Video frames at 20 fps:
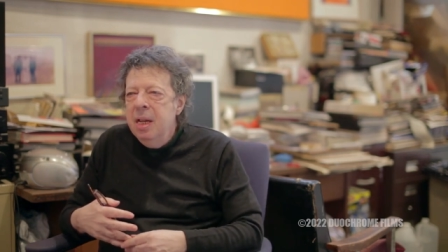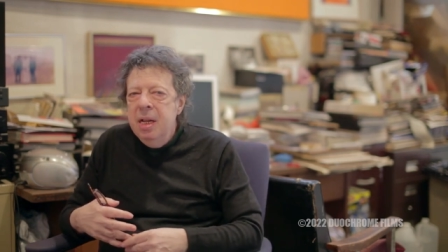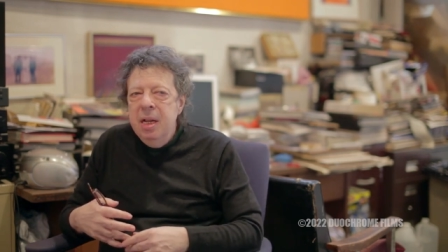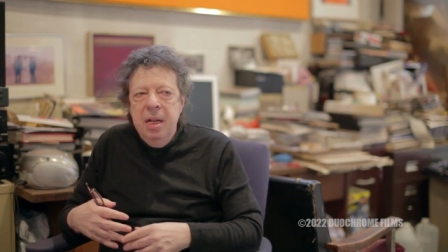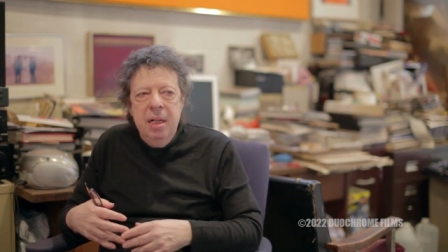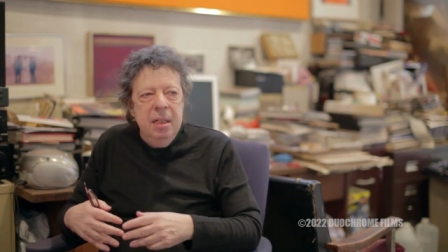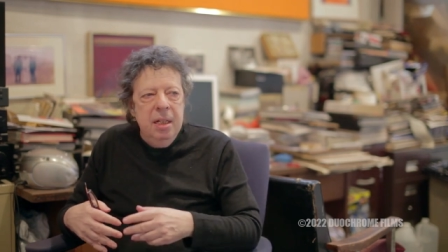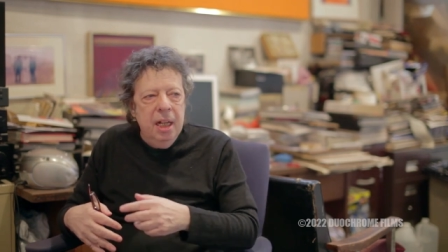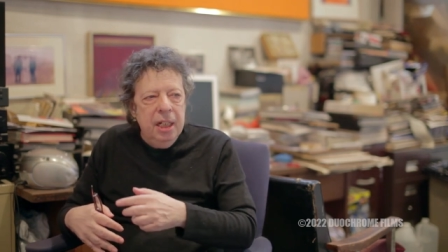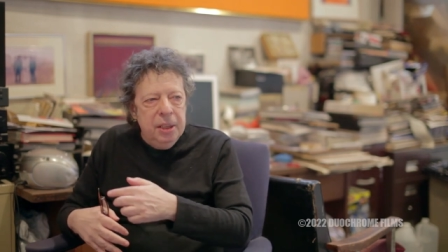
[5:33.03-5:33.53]

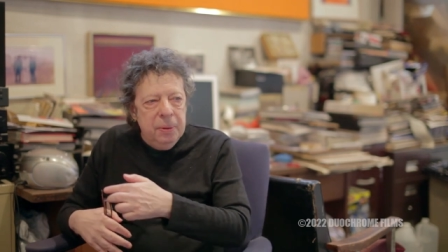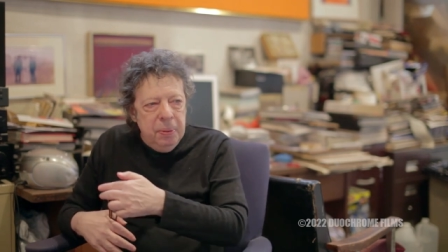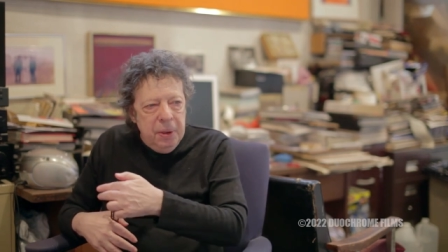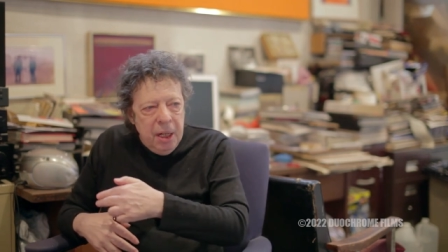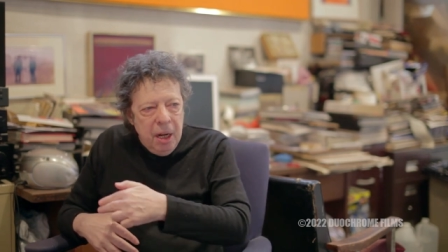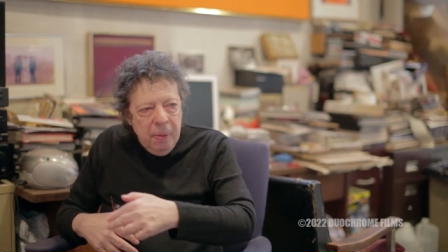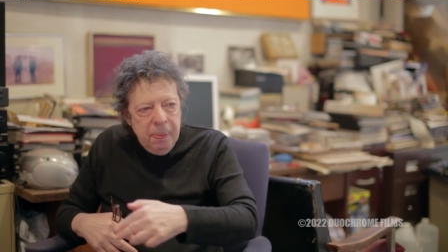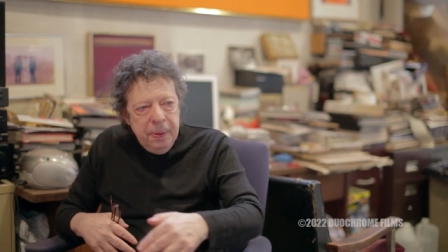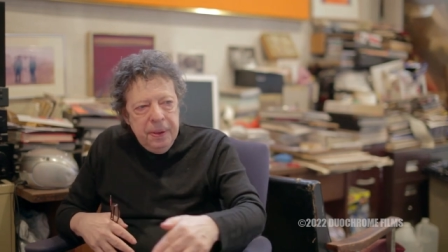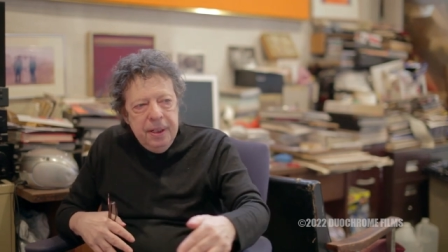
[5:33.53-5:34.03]
He takes
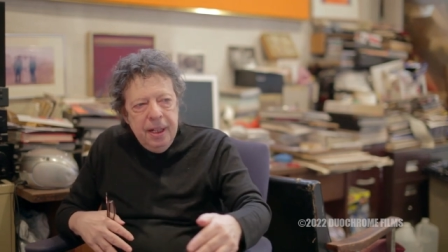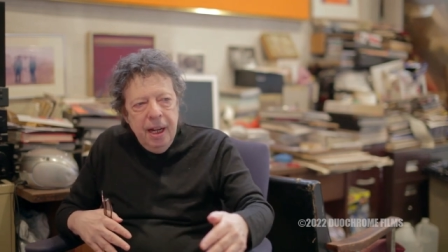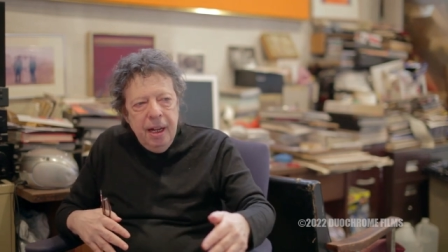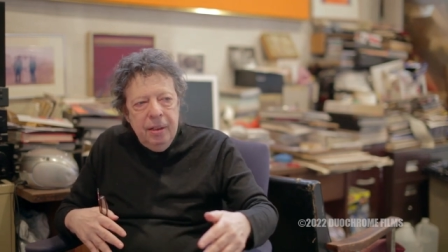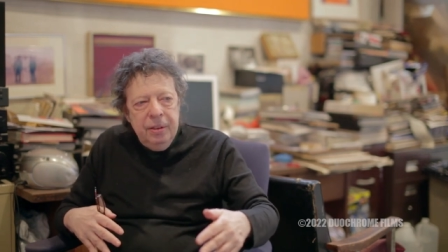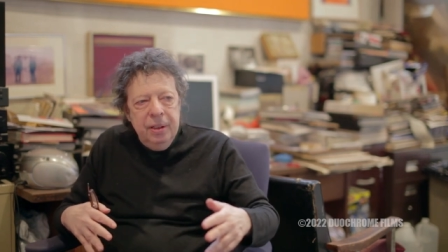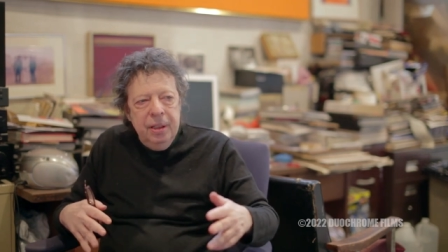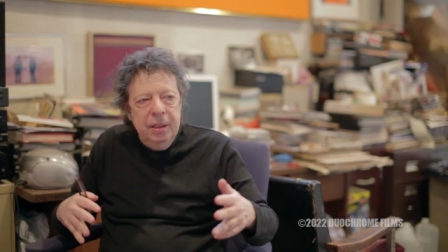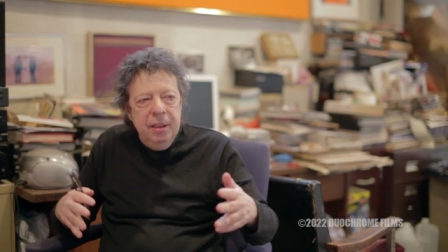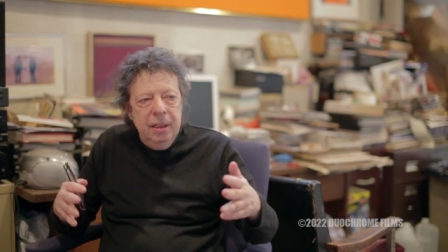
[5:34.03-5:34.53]
me up and
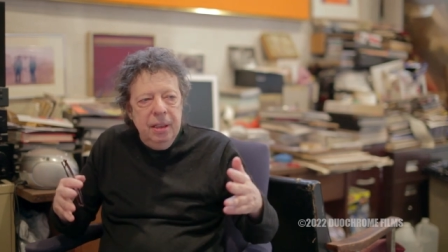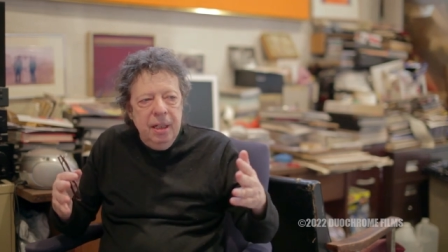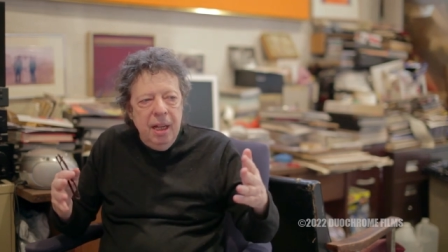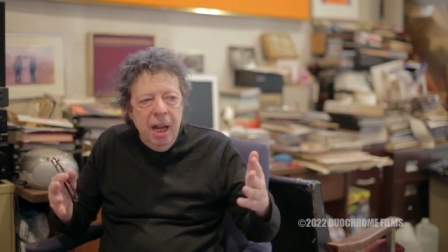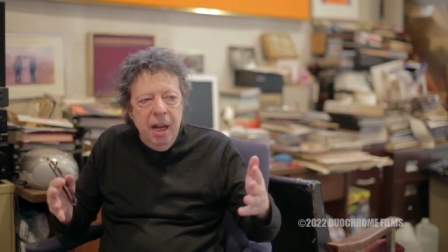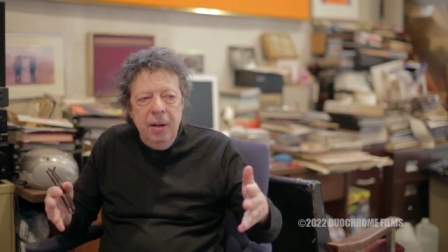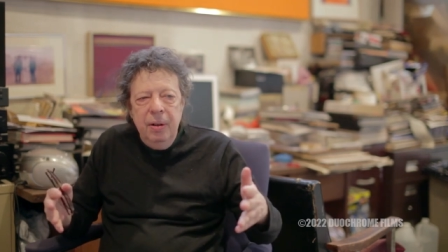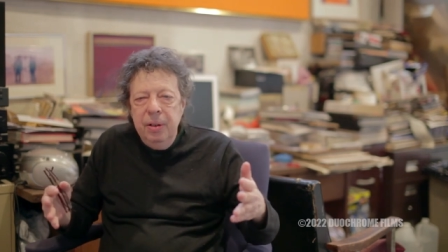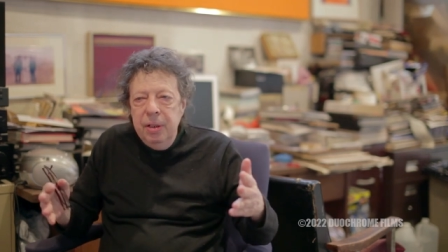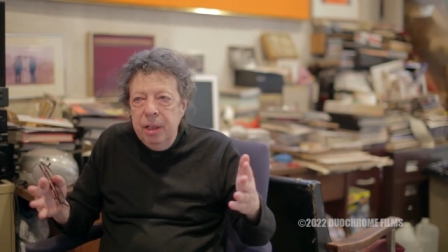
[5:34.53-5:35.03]
down to the,
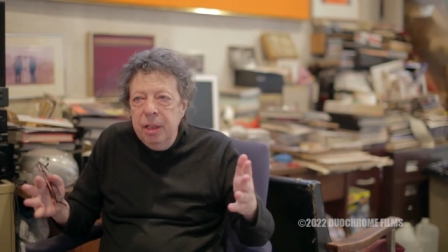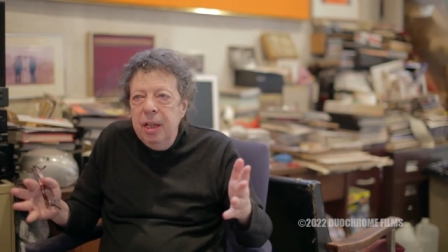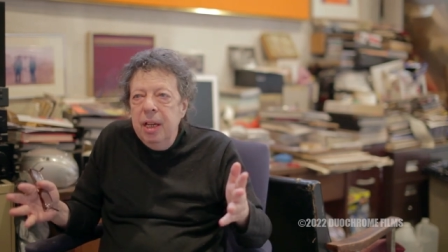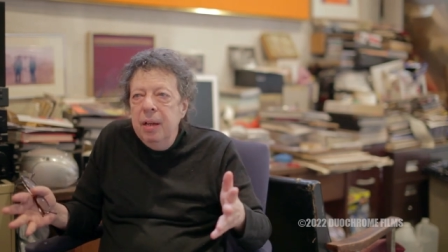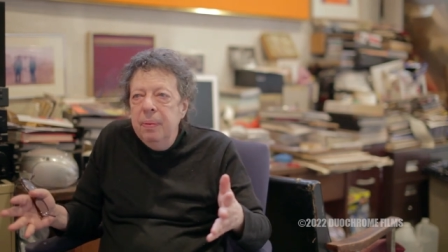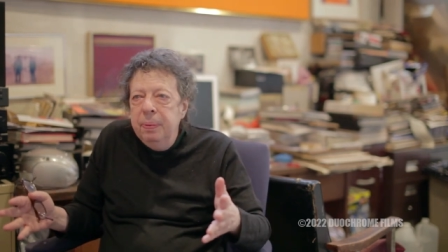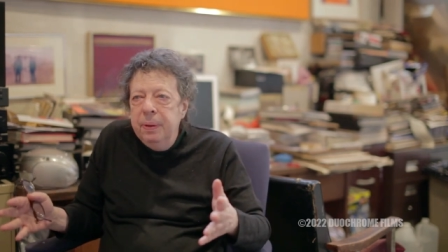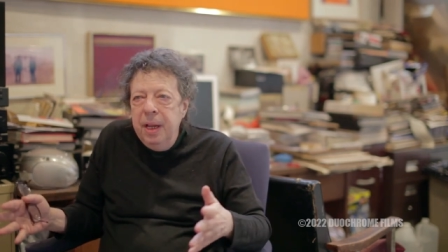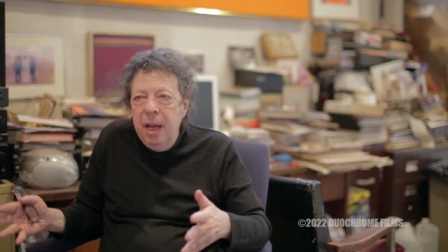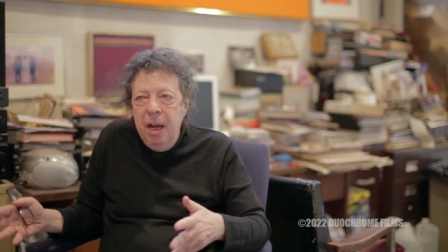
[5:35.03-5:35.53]
gallery, the
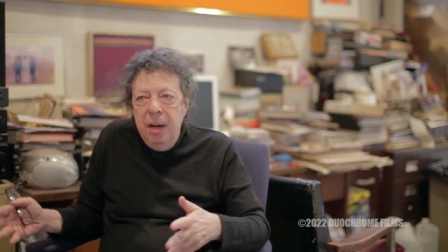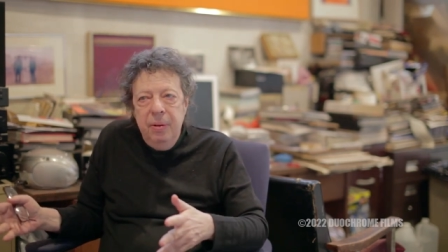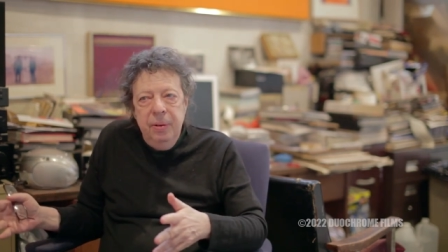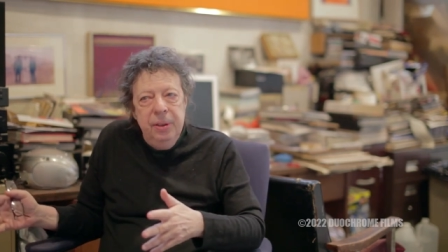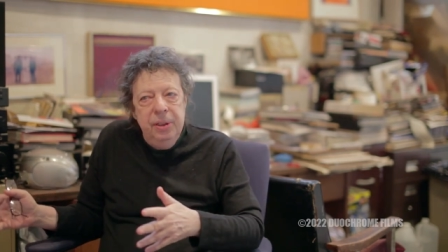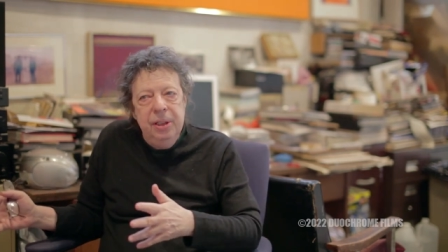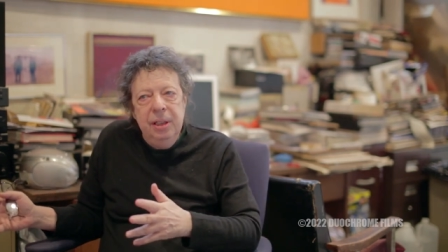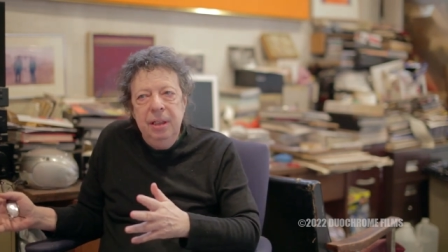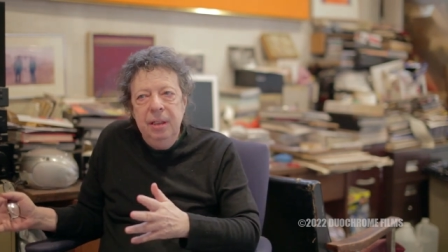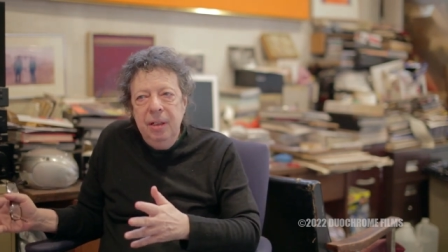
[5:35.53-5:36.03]
hip
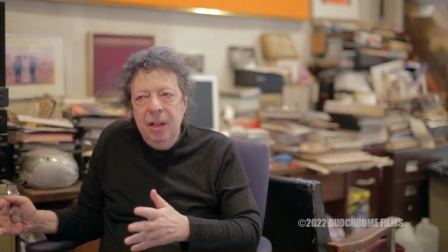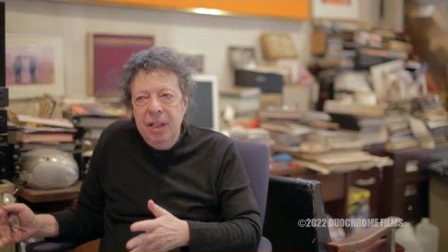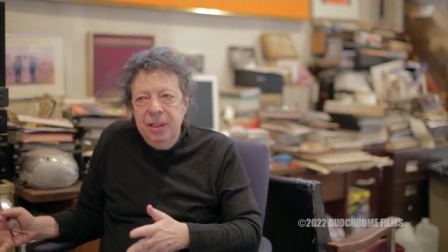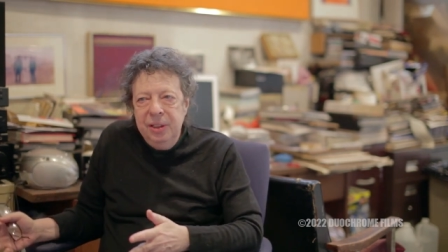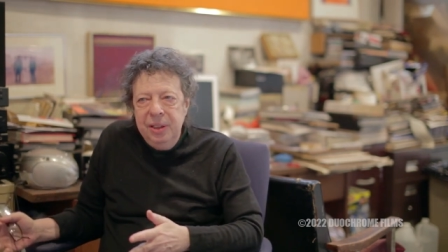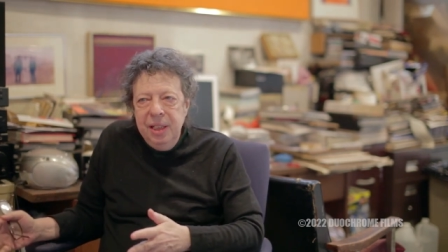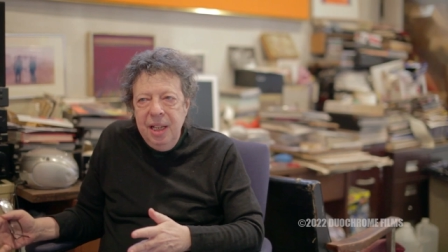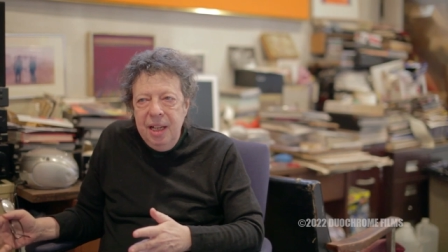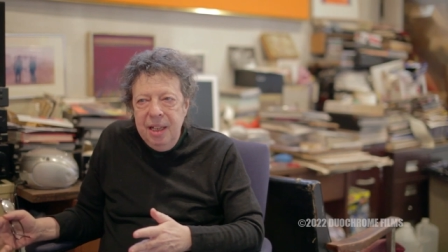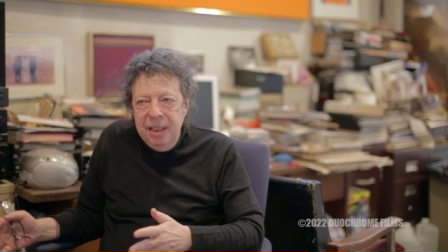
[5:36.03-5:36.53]
galleries in La
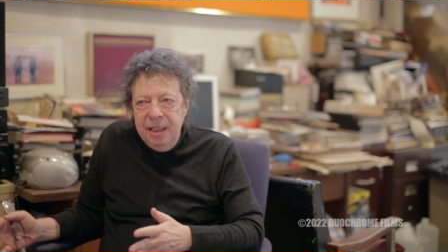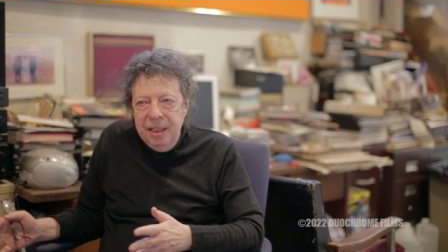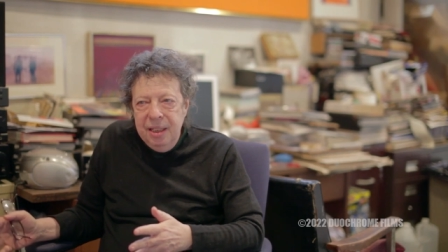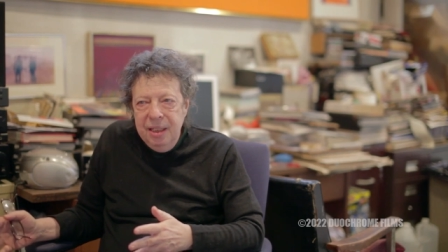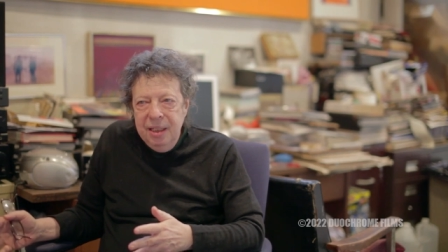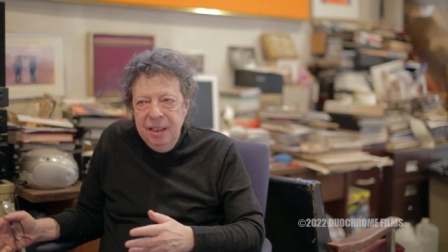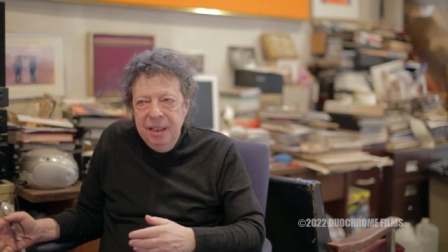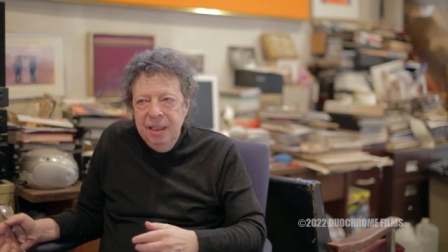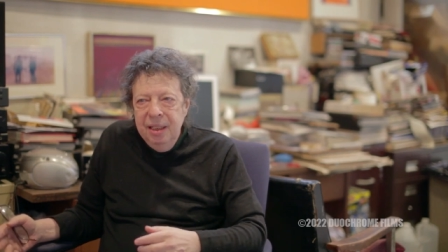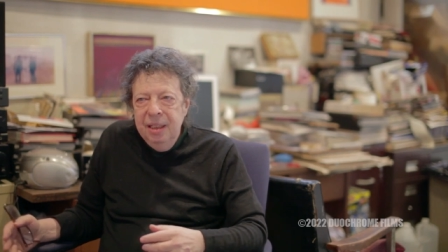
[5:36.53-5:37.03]
Cienega.